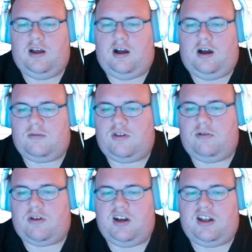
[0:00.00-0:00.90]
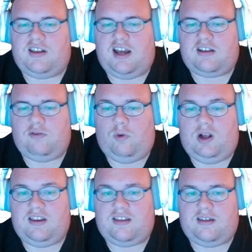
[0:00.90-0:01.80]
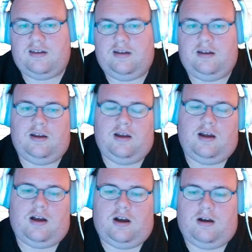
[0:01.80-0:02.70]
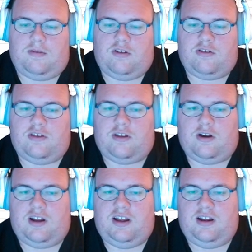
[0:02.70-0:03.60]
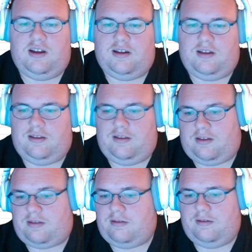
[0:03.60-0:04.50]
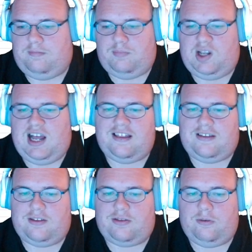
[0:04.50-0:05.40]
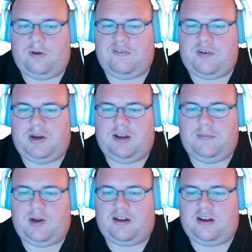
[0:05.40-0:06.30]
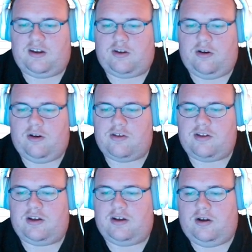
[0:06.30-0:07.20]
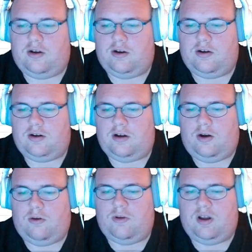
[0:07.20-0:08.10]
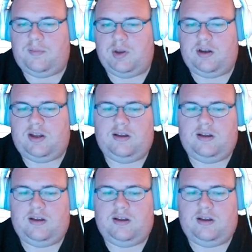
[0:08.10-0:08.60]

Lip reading: She was already attacked once. So she's already just blasted through everybody by encouraging her own ability.